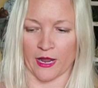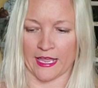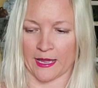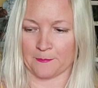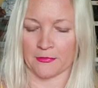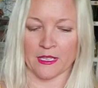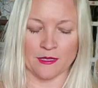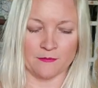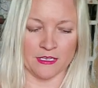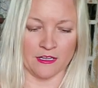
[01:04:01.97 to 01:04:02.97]
I am
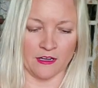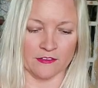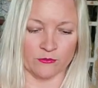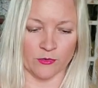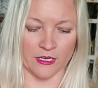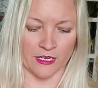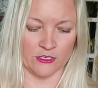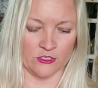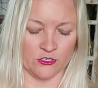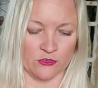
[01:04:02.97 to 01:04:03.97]
because what I
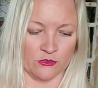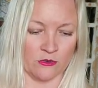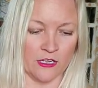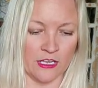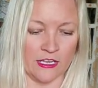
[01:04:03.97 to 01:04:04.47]
do